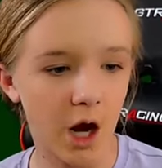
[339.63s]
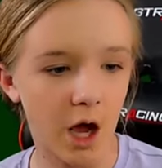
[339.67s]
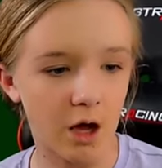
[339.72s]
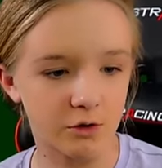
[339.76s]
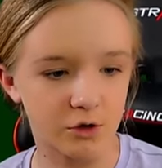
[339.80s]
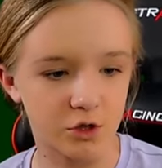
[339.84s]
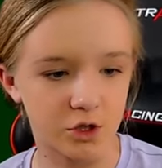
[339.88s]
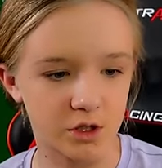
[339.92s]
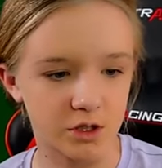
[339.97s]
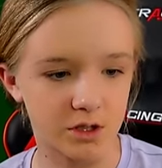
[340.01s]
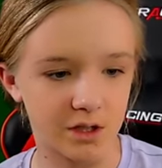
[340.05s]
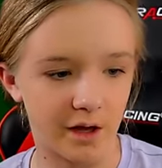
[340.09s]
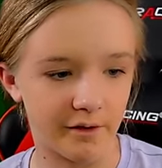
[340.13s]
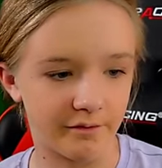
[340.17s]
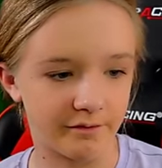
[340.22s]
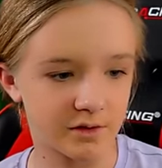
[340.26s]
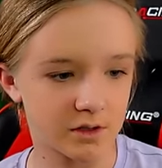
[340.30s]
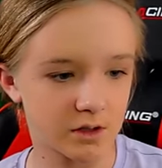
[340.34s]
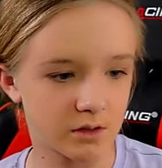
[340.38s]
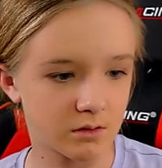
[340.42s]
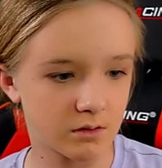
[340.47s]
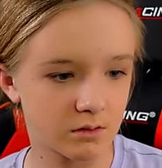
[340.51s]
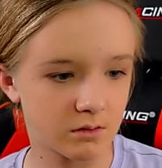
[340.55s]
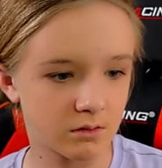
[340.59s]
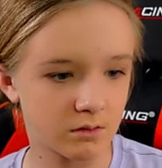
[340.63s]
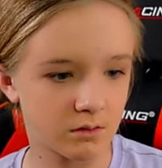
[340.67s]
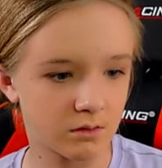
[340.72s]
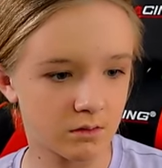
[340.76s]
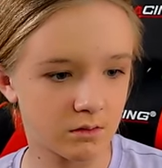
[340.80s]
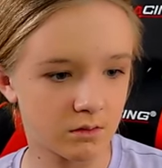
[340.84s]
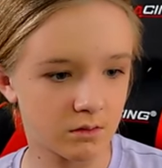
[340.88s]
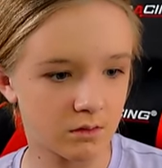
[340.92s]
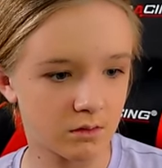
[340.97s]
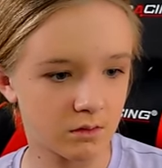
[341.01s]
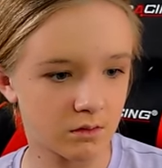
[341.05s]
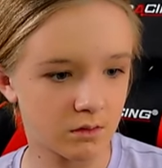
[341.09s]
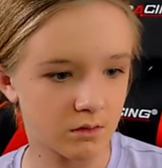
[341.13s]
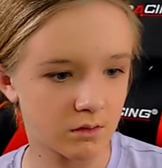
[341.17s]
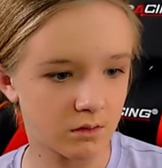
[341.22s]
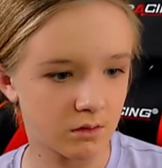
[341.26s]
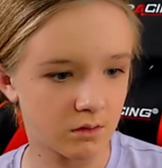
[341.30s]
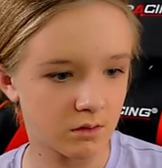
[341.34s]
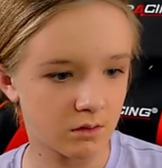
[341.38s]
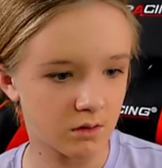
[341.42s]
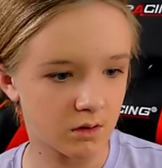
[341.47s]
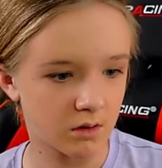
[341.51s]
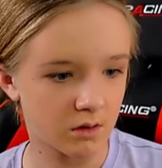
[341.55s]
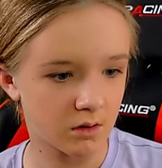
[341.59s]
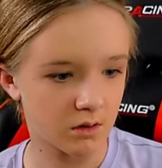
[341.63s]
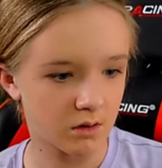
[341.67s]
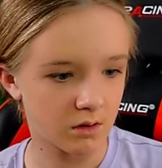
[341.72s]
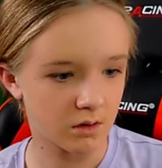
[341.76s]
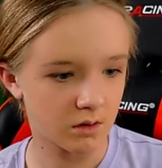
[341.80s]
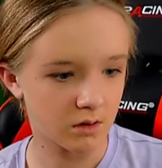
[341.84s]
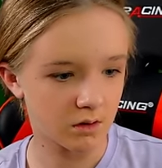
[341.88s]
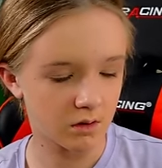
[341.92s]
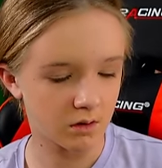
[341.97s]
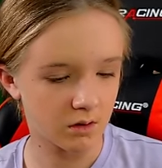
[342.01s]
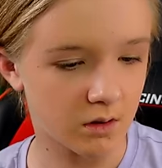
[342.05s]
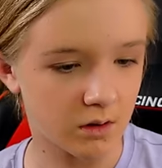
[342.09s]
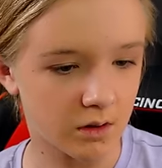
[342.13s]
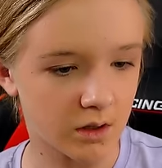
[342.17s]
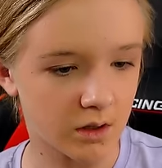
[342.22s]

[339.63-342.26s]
house just left. No, it didn't.